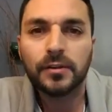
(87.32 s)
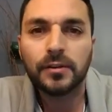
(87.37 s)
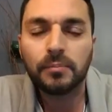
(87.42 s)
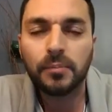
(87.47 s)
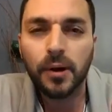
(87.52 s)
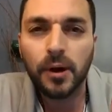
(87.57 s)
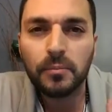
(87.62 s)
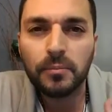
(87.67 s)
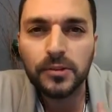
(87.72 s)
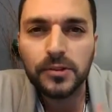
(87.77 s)

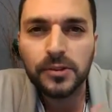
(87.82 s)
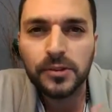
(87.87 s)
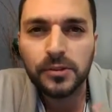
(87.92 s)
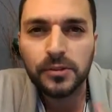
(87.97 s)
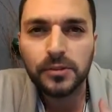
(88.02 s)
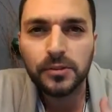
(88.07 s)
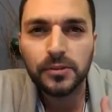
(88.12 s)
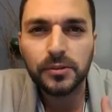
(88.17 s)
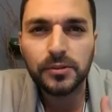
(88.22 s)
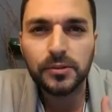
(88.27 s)
promised
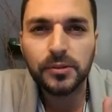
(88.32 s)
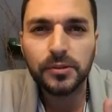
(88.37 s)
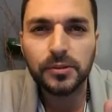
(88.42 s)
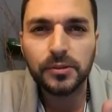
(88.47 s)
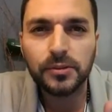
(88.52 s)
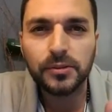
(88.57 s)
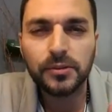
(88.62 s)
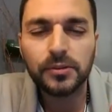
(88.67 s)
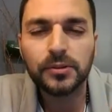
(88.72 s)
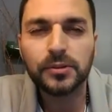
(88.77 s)

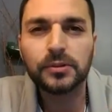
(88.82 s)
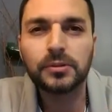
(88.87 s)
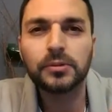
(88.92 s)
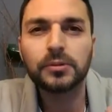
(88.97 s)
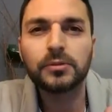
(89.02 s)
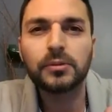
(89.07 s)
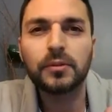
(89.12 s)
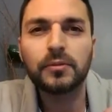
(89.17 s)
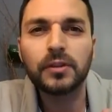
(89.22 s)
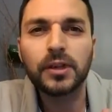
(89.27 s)
to
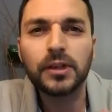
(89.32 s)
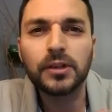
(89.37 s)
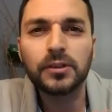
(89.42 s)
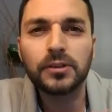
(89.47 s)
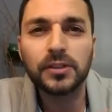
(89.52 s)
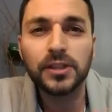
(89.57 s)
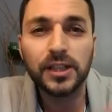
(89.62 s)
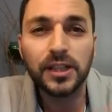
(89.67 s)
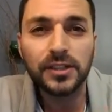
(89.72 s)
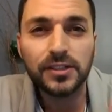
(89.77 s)
do a
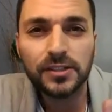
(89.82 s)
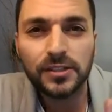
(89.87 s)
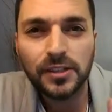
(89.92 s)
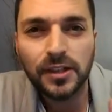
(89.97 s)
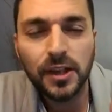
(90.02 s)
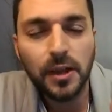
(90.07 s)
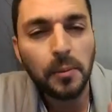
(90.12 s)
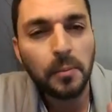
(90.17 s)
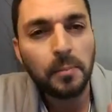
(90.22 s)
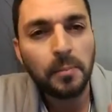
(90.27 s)
video
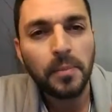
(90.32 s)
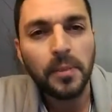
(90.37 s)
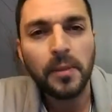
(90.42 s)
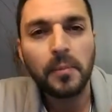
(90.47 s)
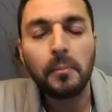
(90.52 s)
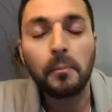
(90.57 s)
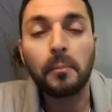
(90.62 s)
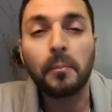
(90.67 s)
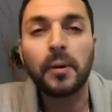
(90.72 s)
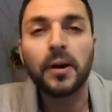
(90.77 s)
yesterday,
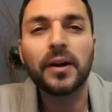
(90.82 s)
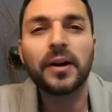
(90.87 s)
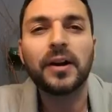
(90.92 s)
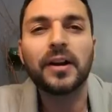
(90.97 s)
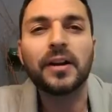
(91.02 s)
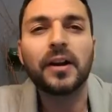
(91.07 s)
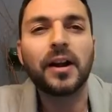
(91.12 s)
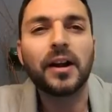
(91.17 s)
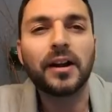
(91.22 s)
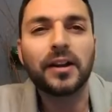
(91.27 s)
but
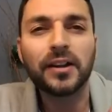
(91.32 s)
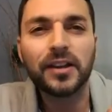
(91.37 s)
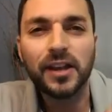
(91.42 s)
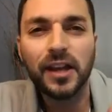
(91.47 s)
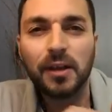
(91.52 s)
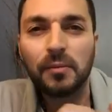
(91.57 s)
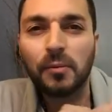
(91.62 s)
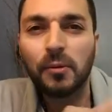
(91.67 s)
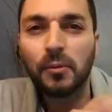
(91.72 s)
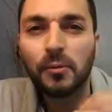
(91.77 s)
I
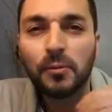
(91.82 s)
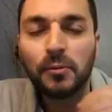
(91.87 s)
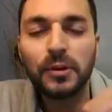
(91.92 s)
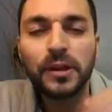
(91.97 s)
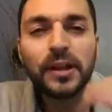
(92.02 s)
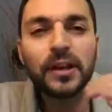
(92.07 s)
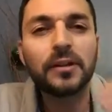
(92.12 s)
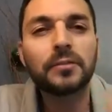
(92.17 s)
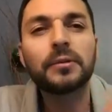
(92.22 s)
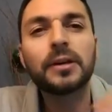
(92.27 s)
came home
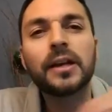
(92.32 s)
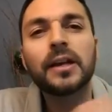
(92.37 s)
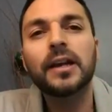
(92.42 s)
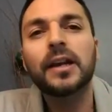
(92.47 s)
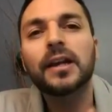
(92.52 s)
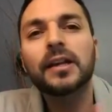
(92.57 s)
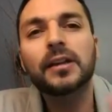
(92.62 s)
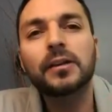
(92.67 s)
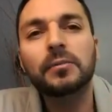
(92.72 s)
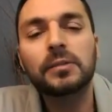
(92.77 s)
really
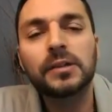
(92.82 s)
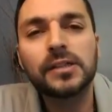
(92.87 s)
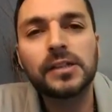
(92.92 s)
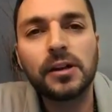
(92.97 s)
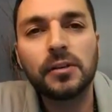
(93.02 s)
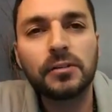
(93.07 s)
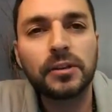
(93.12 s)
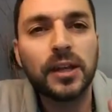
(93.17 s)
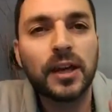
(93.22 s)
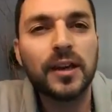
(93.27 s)
late. I was
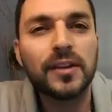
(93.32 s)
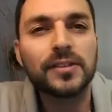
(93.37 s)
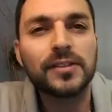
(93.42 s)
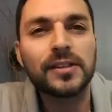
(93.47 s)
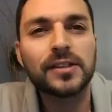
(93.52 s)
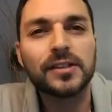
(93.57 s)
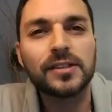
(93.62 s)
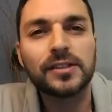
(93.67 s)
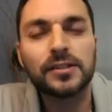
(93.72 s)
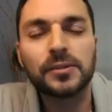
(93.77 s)
out
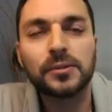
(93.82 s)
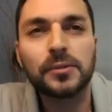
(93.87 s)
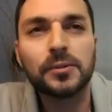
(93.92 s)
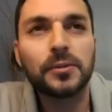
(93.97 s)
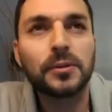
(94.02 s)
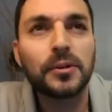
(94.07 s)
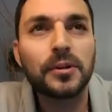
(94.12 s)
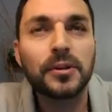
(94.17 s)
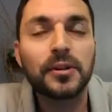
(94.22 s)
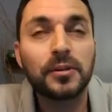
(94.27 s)
dancing,
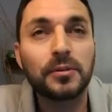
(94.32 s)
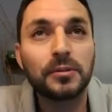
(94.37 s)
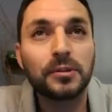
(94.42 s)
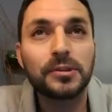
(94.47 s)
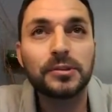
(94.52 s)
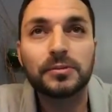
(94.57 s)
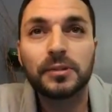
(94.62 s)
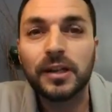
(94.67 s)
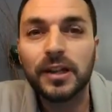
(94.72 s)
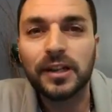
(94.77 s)
so
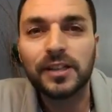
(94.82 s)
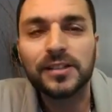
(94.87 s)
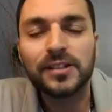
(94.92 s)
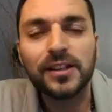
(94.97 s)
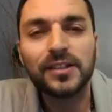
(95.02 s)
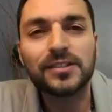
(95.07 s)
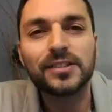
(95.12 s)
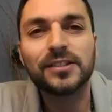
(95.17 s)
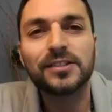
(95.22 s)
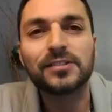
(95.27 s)
was really
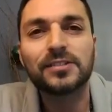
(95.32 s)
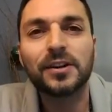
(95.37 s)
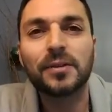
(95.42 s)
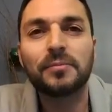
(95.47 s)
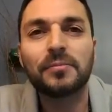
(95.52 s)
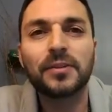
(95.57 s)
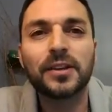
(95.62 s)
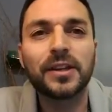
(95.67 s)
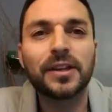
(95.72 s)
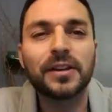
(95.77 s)
exhausted, so I'm
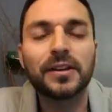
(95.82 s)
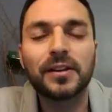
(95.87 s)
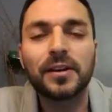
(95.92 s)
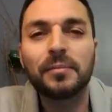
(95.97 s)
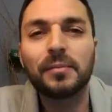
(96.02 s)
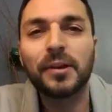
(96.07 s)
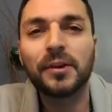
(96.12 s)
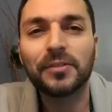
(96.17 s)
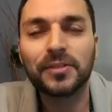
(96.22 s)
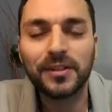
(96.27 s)
thinking
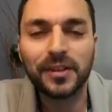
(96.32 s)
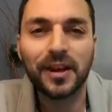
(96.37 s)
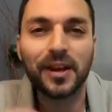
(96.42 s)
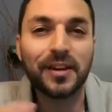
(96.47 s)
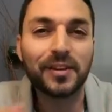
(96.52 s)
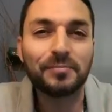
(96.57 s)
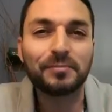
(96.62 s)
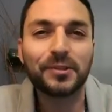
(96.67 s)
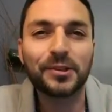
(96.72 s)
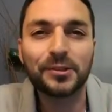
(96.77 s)
about
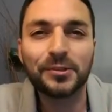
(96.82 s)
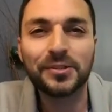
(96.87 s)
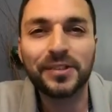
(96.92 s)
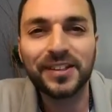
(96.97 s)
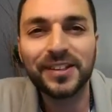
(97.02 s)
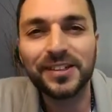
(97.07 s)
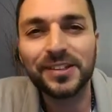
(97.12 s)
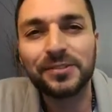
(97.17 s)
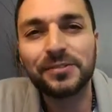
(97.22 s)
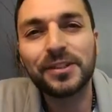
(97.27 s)
going
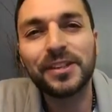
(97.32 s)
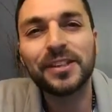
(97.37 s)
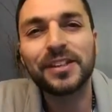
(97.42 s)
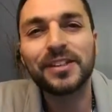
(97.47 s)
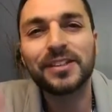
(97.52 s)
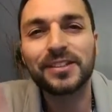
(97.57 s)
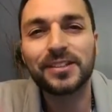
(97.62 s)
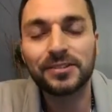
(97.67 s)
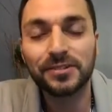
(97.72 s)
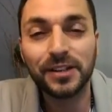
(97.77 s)
and do
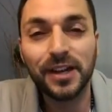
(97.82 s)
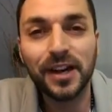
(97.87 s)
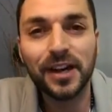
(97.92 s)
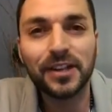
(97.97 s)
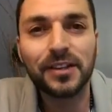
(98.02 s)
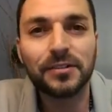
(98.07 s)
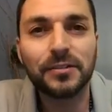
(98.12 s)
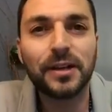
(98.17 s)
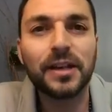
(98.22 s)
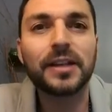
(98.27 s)
it
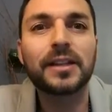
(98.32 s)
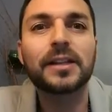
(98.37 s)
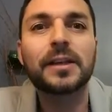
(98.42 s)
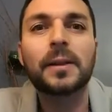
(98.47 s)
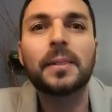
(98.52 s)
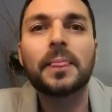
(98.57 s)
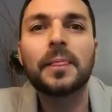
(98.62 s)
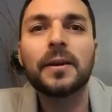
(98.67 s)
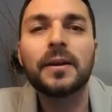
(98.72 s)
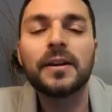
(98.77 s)
tonight, right?
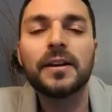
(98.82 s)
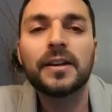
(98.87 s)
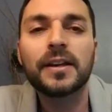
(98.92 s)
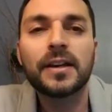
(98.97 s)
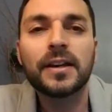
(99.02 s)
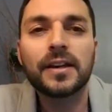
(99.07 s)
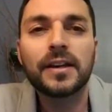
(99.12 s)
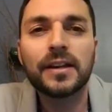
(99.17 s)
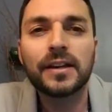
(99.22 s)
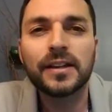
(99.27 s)

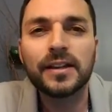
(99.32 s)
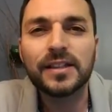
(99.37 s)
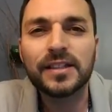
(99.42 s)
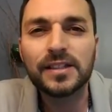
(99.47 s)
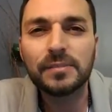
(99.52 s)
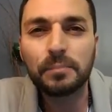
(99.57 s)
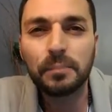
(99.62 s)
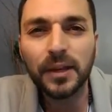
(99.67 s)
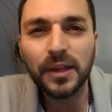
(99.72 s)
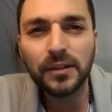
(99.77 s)

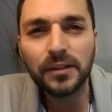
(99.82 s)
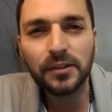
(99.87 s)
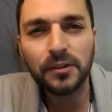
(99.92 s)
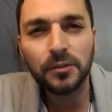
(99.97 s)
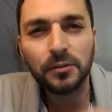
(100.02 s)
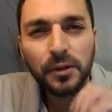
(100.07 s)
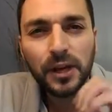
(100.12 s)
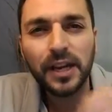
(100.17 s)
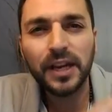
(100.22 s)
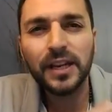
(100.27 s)
It's been
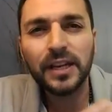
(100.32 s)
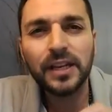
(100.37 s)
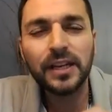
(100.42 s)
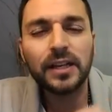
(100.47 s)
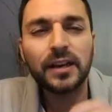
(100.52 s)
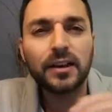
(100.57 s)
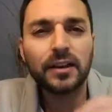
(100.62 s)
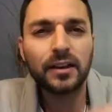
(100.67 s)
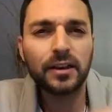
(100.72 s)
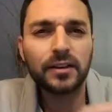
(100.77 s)

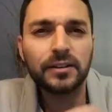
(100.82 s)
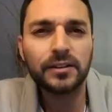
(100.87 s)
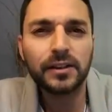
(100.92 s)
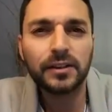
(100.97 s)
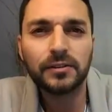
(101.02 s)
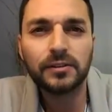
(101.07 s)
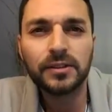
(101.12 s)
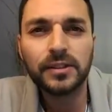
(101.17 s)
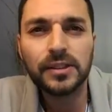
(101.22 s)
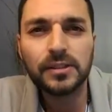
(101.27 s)
raining a lot
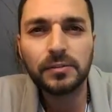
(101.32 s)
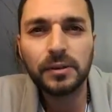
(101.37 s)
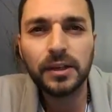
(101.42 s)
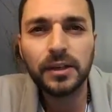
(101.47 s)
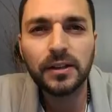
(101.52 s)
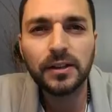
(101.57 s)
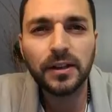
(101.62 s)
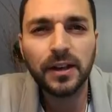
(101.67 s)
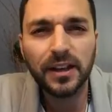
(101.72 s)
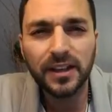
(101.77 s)
here in
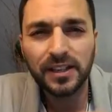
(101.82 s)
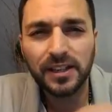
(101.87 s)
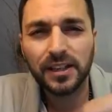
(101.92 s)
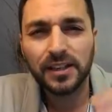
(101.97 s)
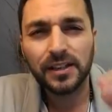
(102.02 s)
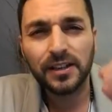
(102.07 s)
Sweden, like